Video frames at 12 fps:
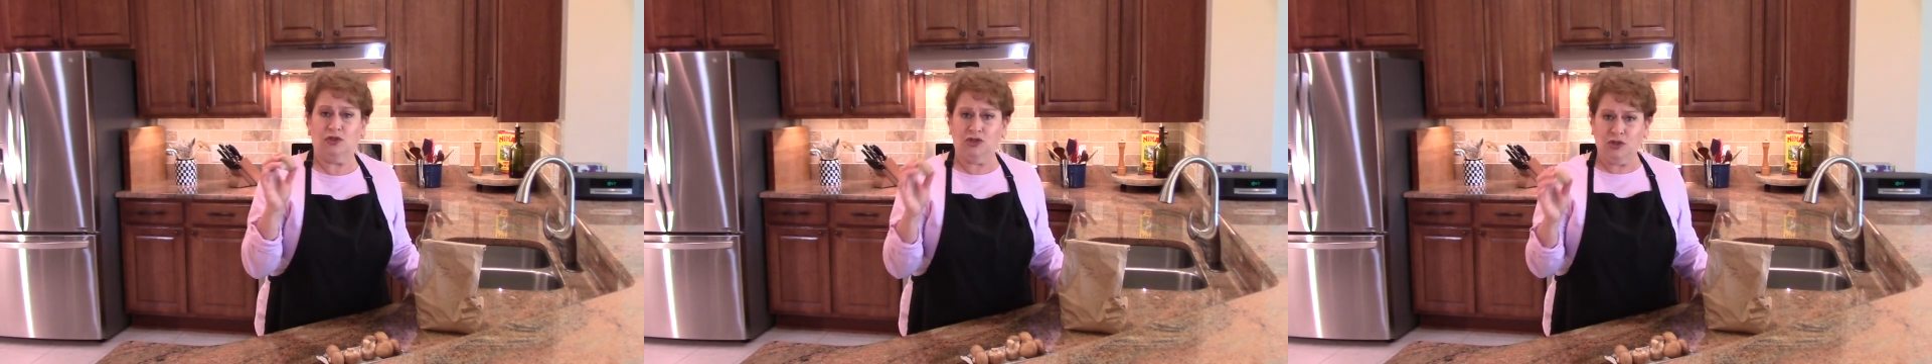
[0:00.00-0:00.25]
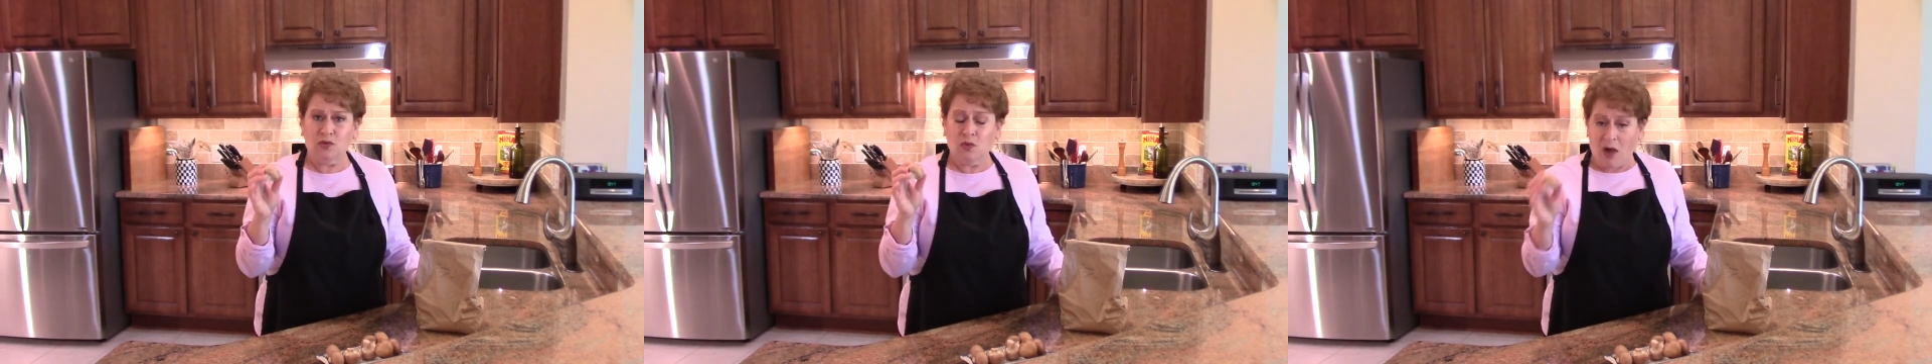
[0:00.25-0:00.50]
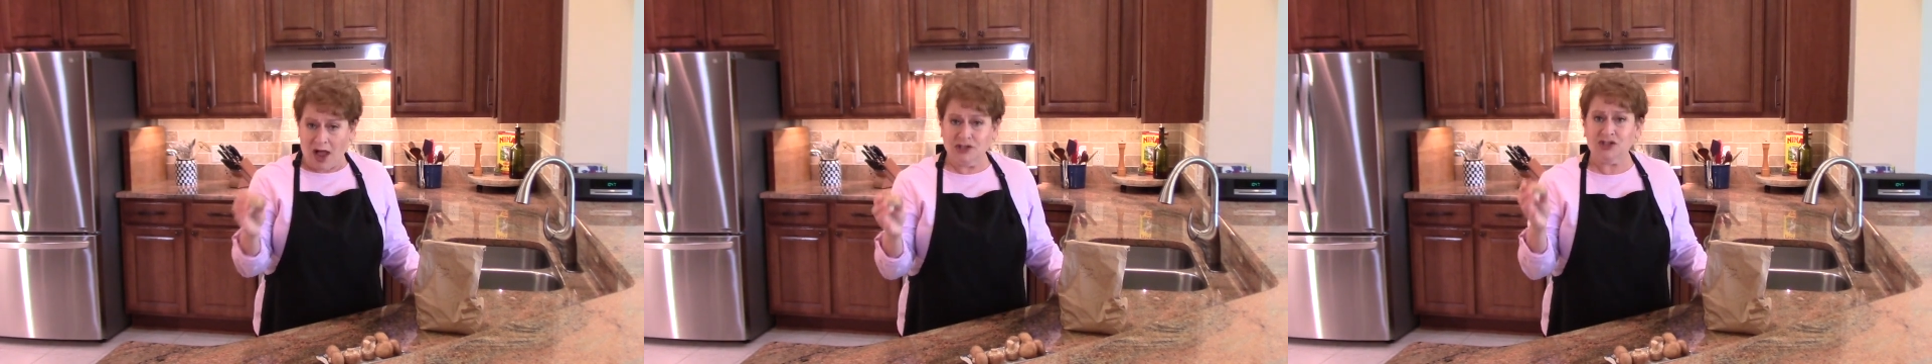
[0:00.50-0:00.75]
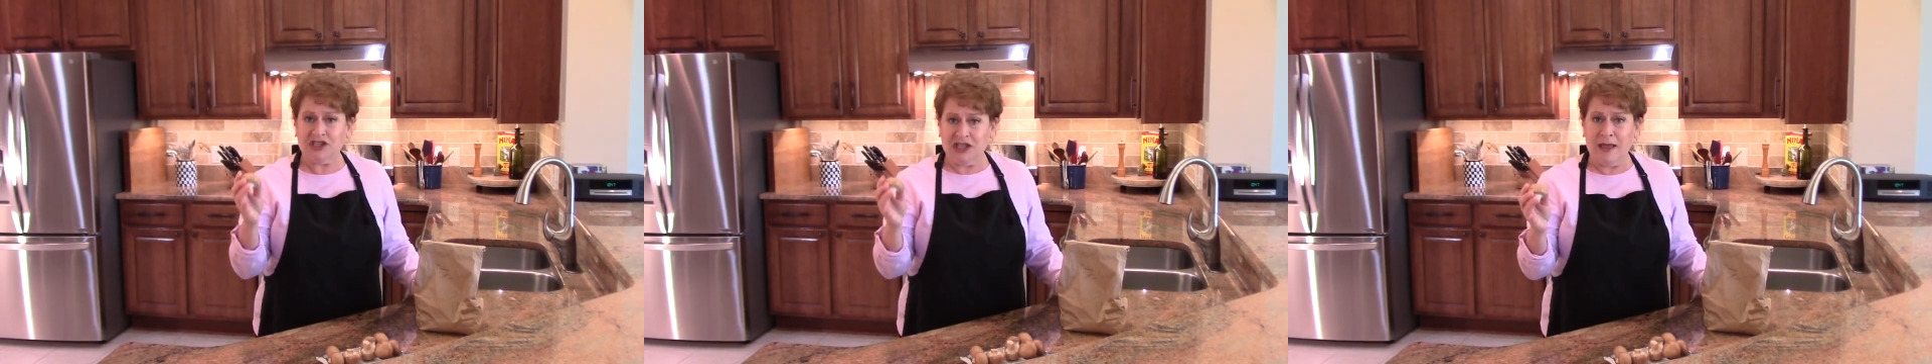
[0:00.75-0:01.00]
do
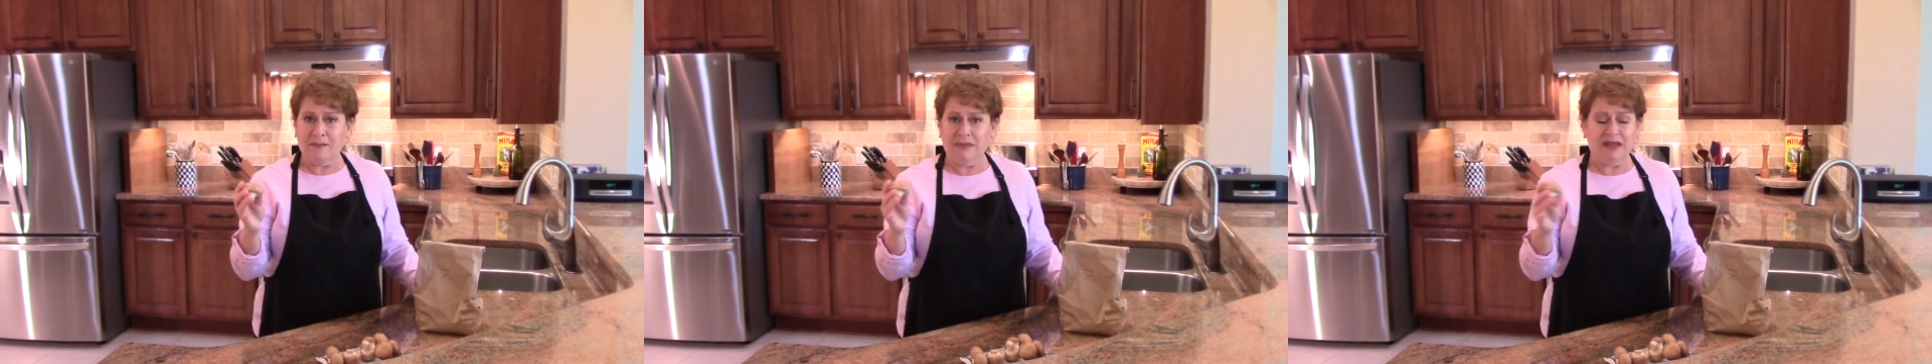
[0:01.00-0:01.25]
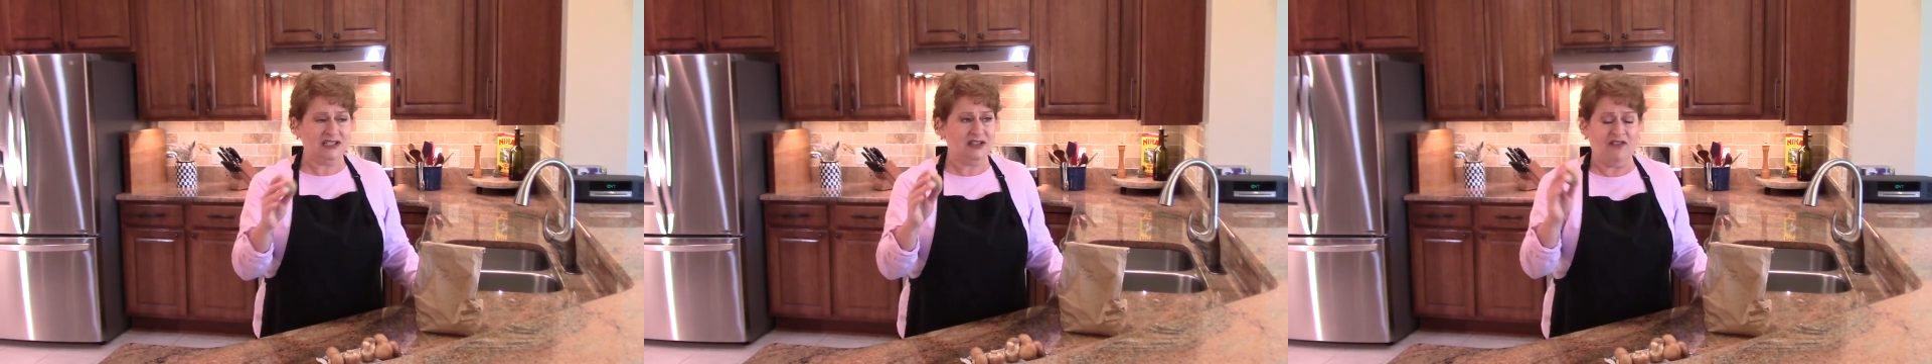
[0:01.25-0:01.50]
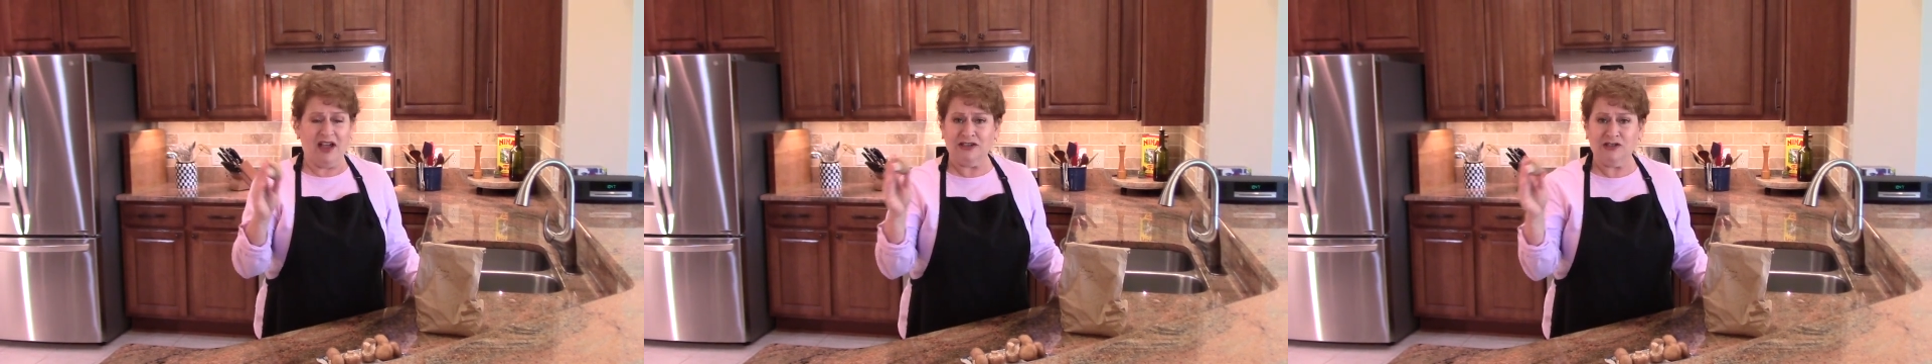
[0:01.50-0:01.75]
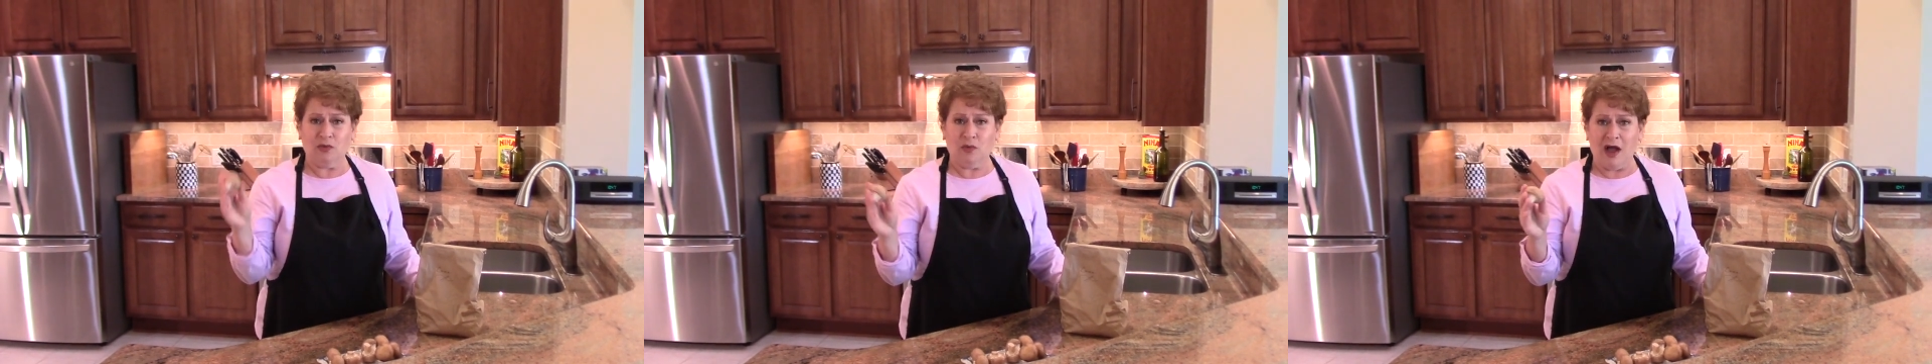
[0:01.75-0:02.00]
wash them, it's
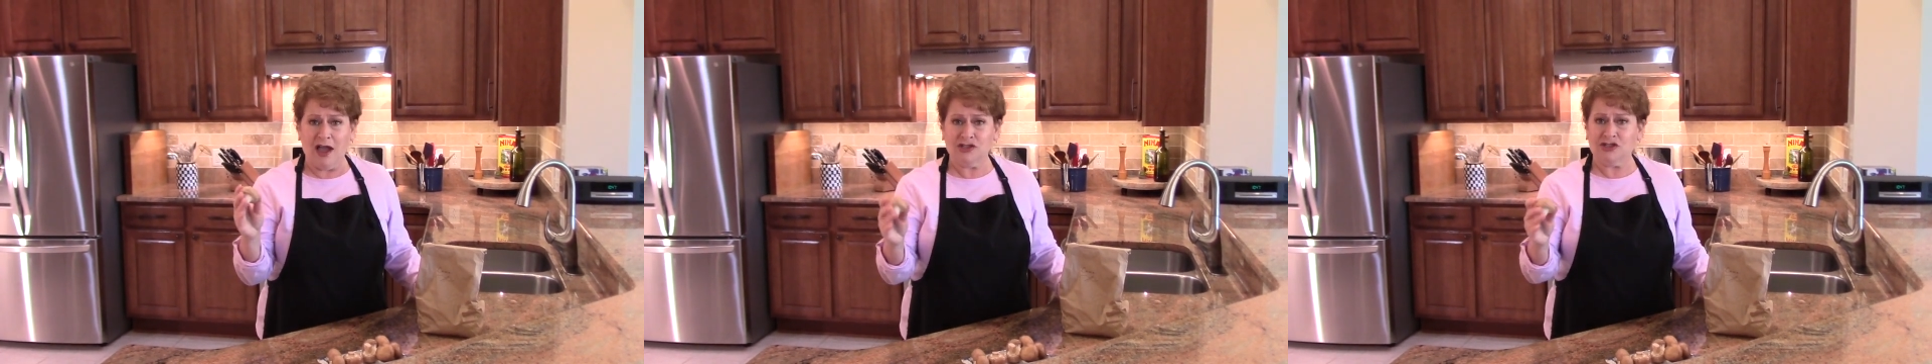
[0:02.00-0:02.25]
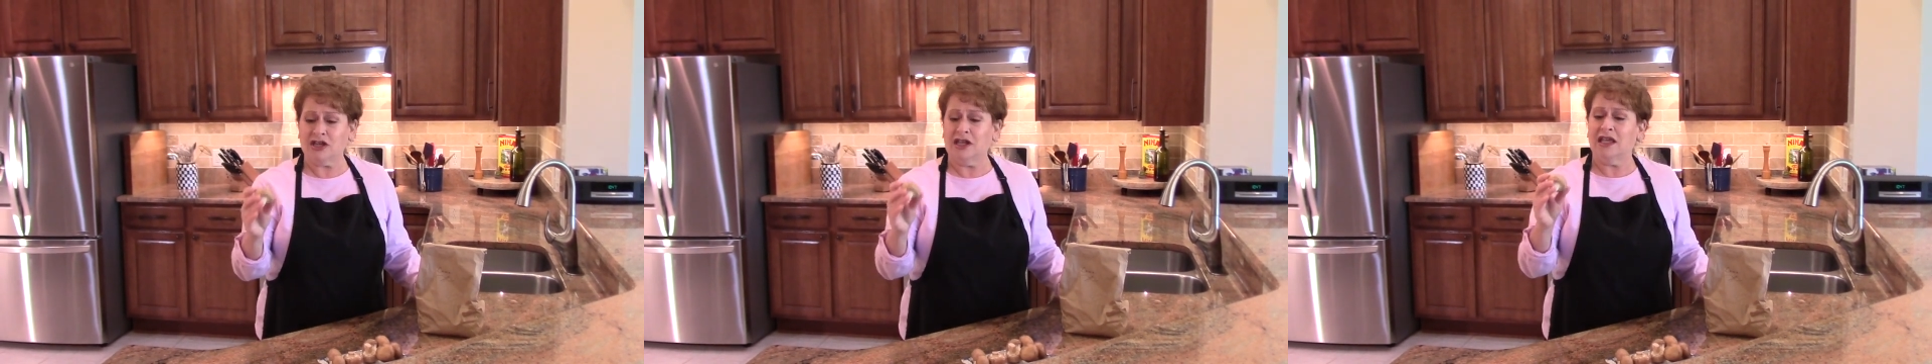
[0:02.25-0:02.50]
fine to wash.